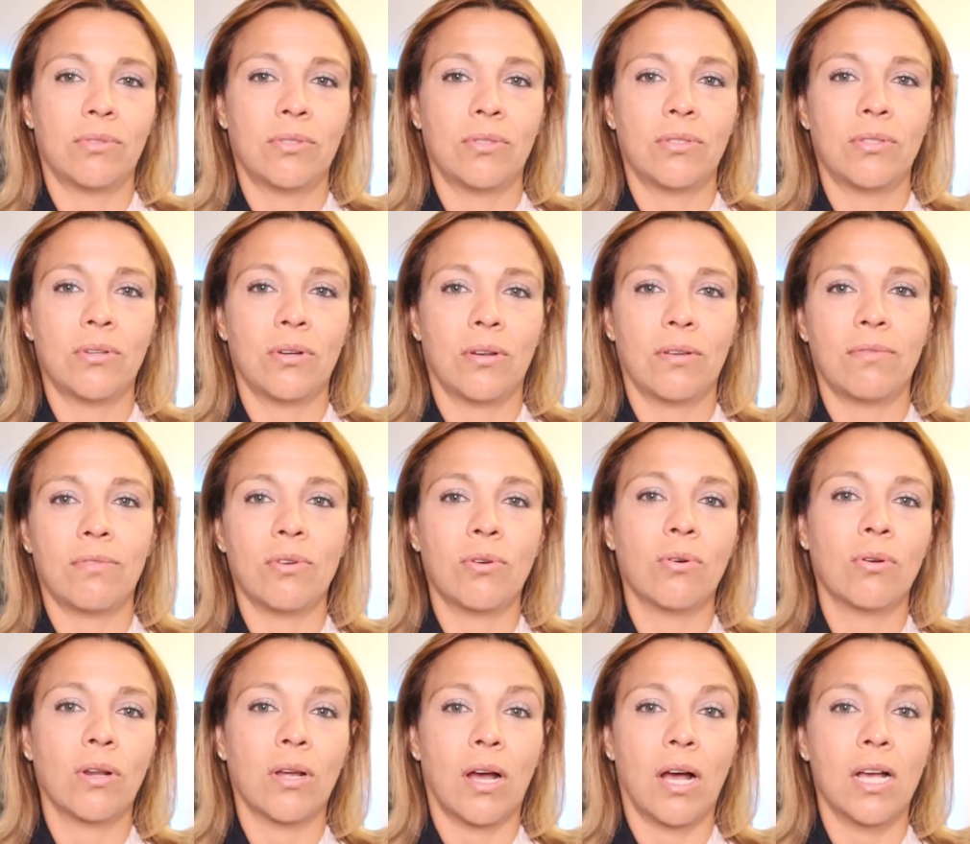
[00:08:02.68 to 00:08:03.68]
you know, if you
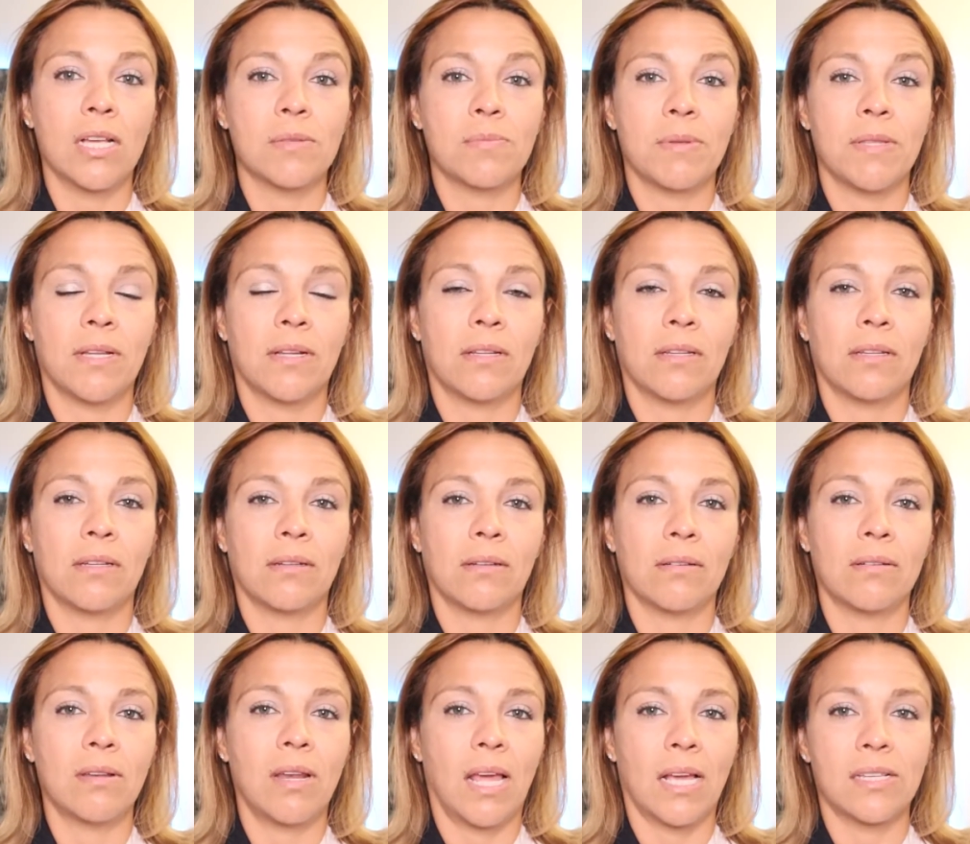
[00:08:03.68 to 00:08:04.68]
go to the hospital, and
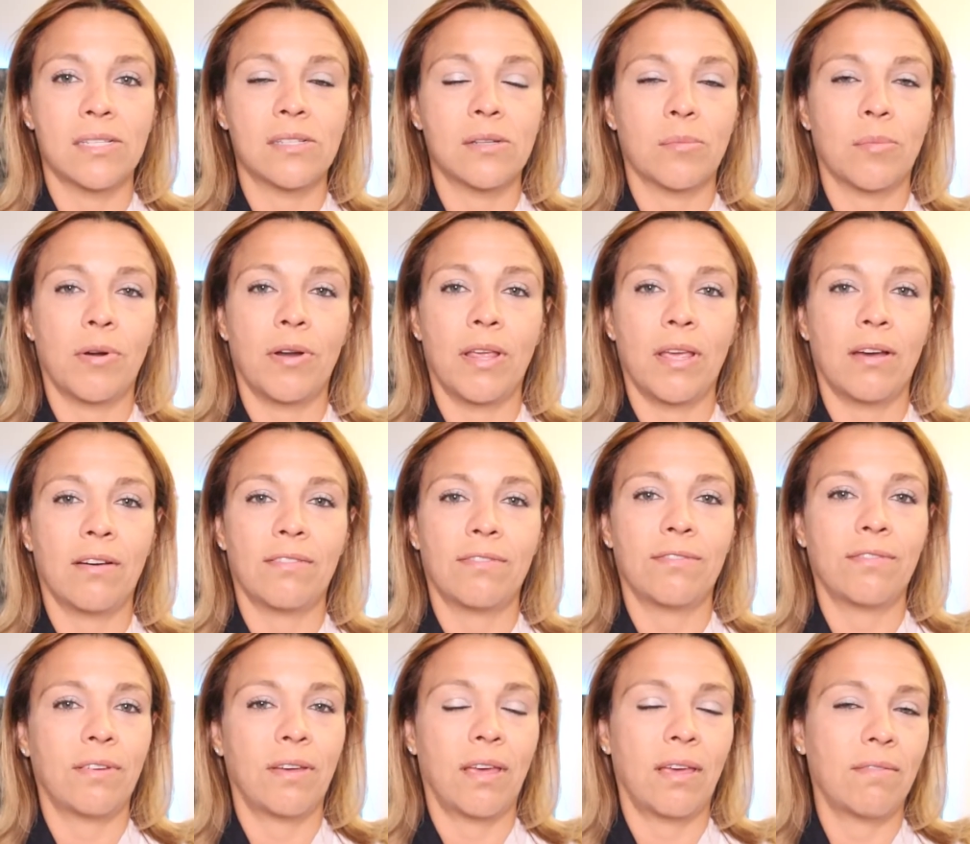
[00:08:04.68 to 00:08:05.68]
like summary of
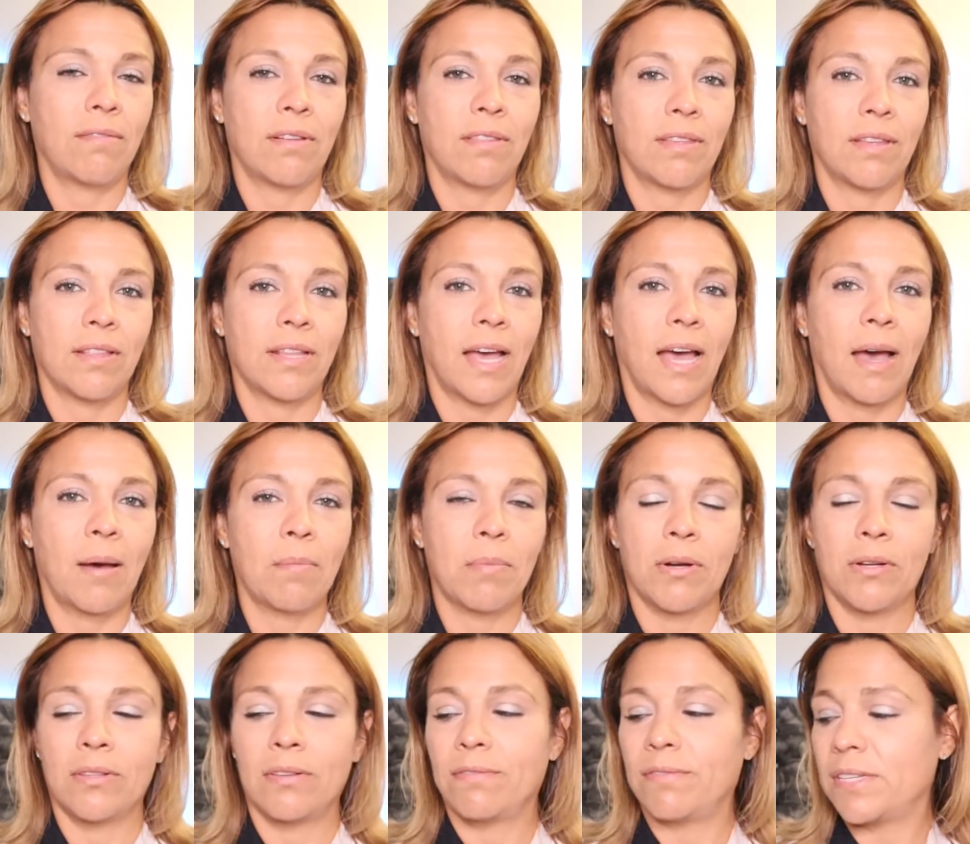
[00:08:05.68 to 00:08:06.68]
everything that
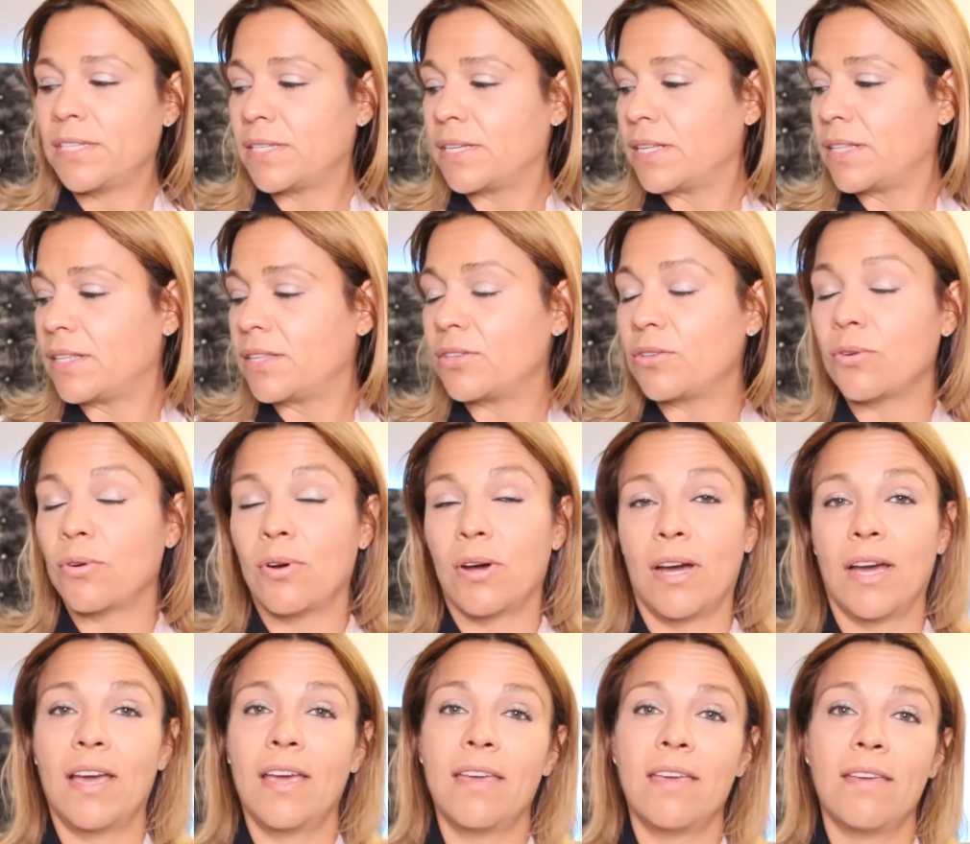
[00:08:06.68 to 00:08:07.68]
happened on the visit. So
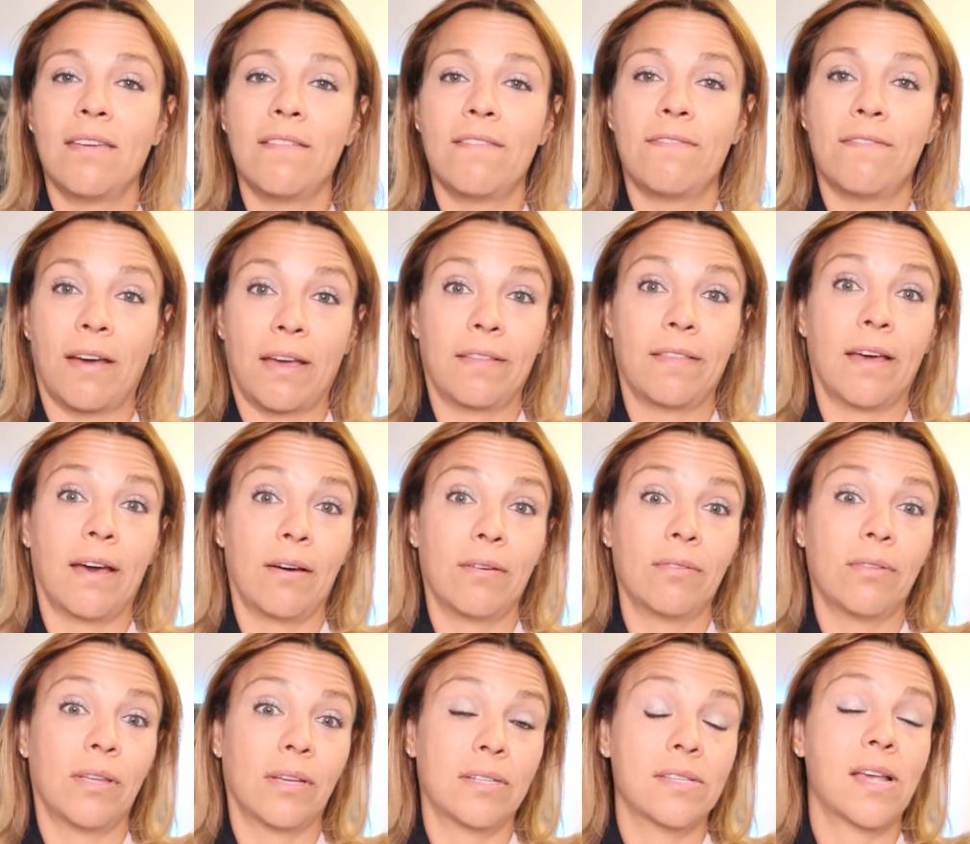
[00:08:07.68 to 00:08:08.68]
I find
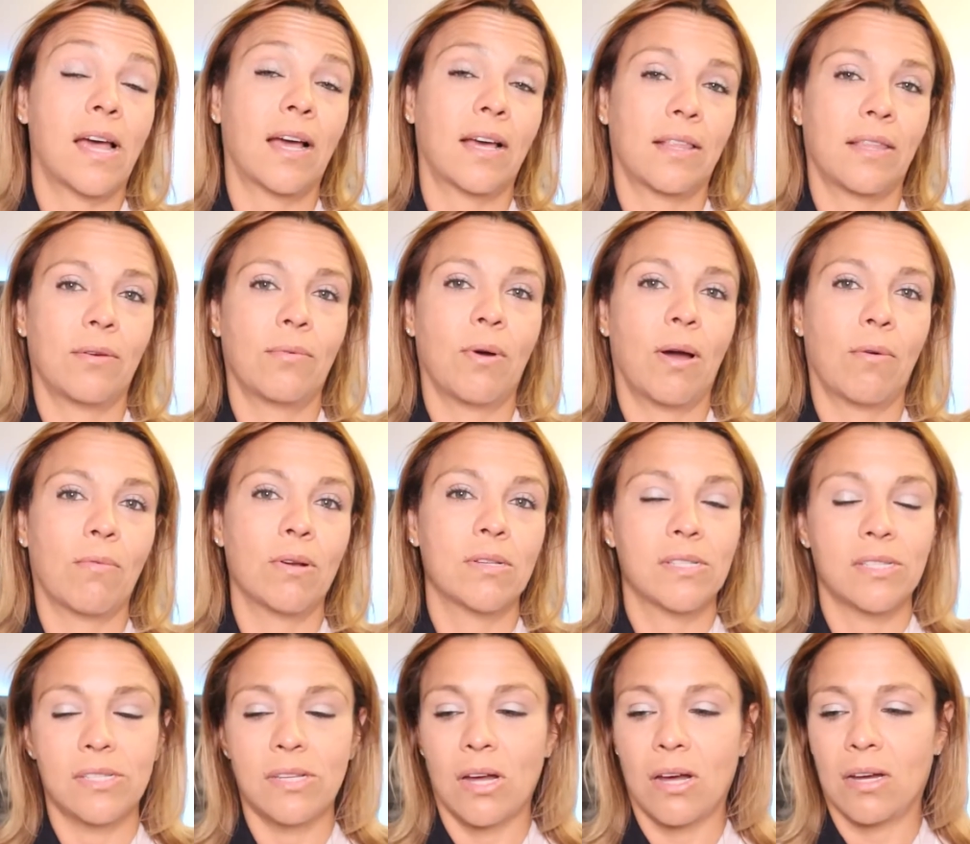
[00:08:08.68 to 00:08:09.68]
out exactly what
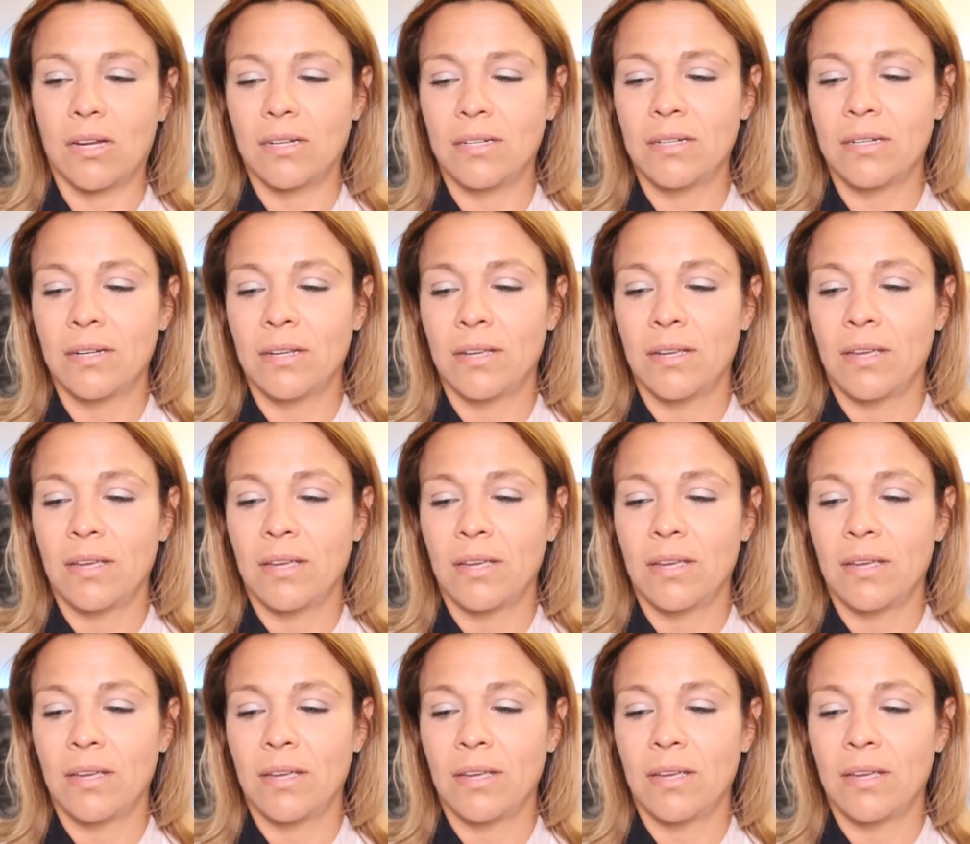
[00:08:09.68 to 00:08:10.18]
was done.